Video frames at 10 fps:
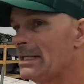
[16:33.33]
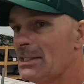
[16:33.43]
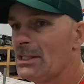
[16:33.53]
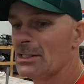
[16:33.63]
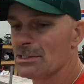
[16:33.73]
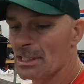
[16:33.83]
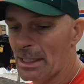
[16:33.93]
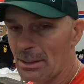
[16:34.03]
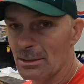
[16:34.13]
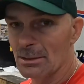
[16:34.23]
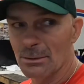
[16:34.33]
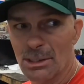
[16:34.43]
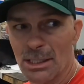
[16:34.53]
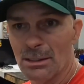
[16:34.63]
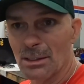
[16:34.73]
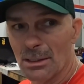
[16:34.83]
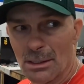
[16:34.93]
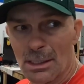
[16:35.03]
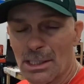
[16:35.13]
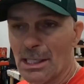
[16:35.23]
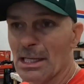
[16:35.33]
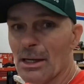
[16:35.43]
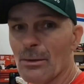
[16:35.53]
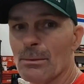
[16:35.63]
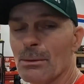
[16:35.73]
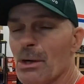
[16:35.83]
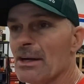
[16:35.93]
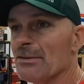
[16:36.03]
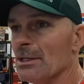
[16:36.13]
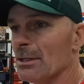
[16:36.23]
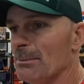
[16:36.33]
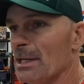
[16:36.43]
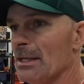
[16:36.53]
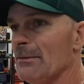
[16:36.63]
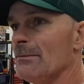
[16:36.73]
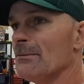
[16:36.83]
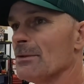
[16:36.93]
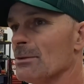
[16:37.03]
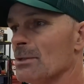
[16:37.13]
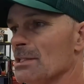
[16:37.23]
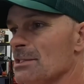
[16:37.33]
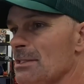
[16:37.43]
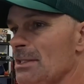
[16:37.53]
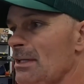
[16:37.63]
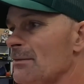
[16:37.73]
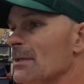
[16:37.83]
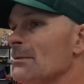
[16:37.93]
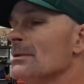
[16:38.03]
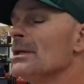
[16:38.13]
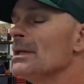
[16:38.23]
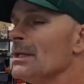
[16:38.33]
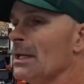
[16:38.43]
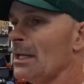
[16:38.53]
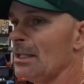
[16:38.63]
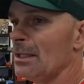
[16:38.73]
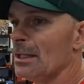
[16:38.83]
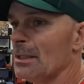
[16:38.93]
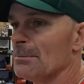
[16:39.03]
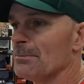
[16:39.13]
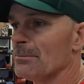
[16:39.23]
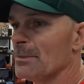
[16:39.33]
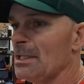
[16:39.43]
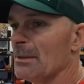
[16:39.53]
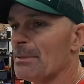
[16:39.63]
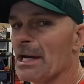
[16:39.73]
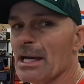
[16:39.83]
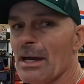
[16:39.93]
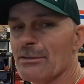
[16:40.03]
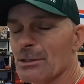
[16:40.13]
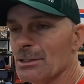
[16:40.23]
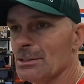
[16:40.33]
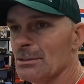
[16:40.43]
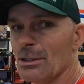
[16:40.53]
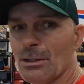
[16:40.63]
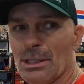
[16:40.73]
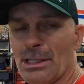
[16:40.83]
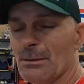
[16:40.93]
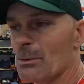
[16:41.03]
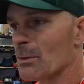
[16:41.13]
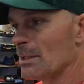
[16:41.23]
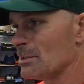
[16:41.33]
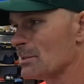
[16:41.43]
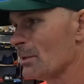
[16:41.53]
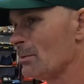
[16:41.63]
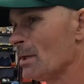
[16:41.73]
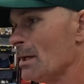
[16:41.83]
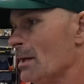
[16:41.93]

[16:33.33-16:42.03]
need to get inside, okay, and hang out with my wife a little bit for the rest of the evening, and then get back after it early in the morning. So